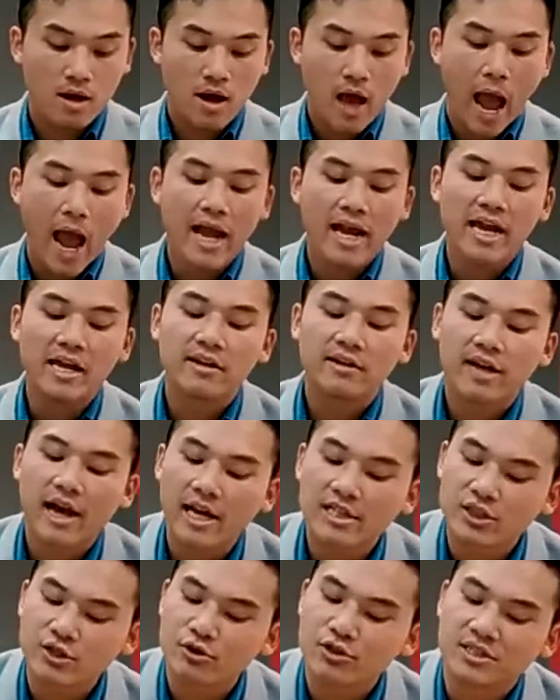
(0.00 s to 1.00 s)
And in
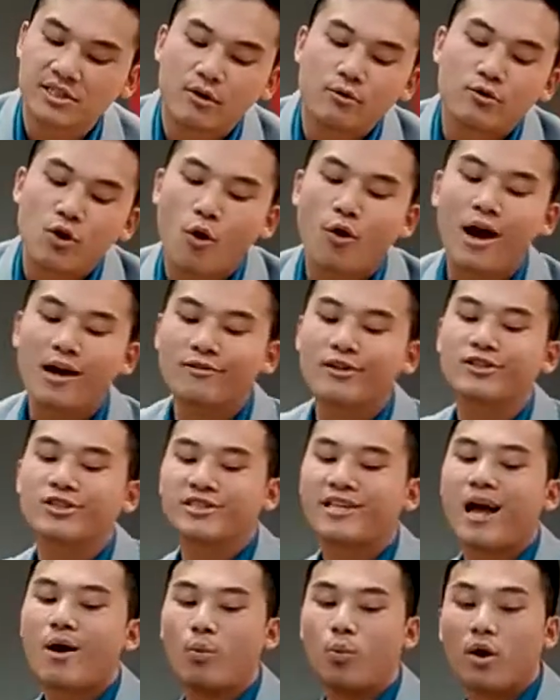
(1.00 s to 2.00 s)
case you still don't
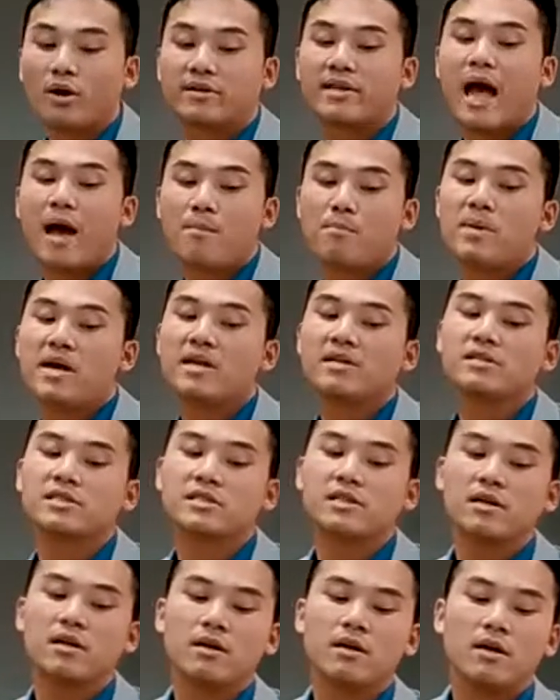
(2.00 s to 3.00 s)
understand what that
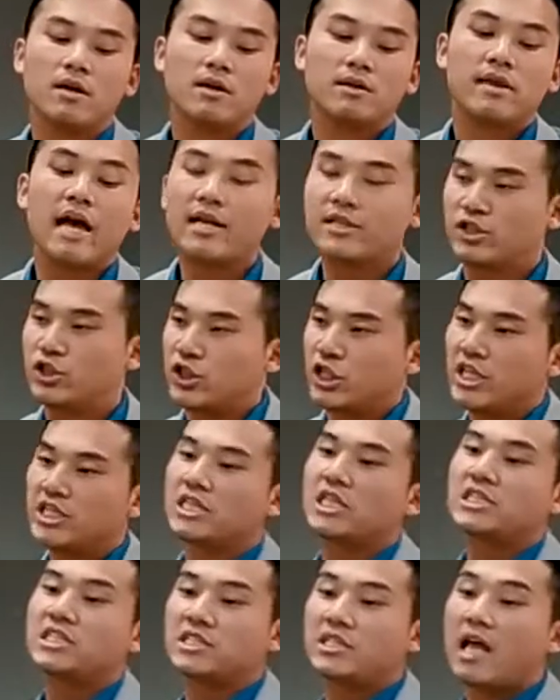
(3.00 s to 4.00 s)
means, that Jesus